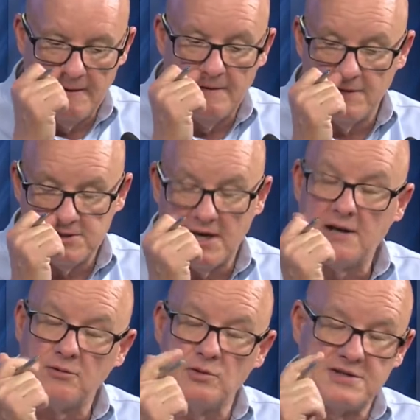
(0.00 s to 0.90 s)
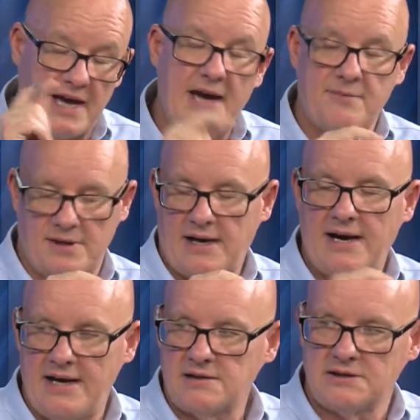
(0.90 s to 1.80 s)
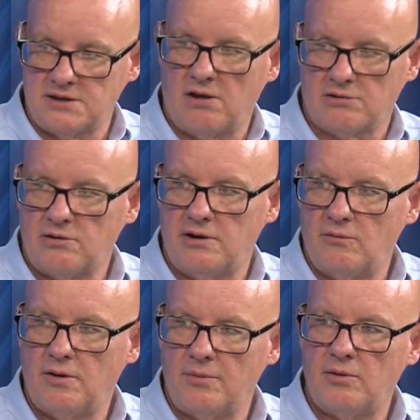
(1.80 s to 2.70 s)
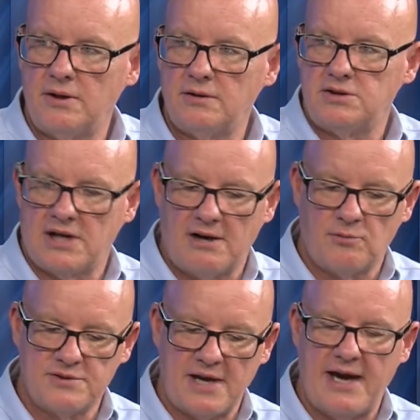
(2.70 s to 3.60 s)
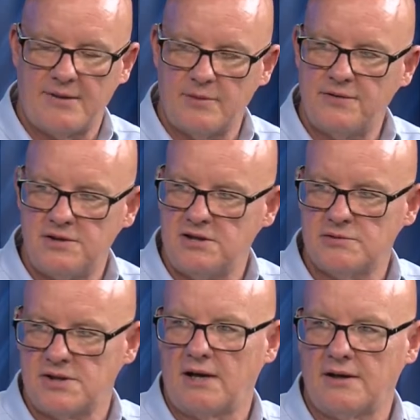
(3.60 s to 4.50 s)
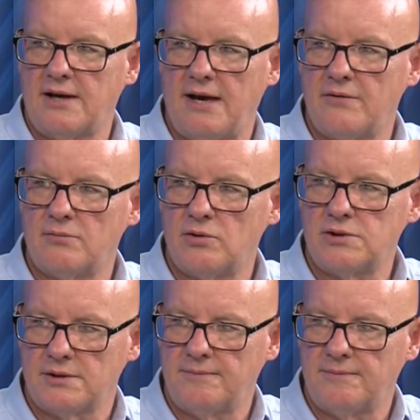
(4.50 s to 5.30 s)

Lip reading: The child was adamant. I actually talked to her at one point. The child was adamant that she was not going to have an abortion.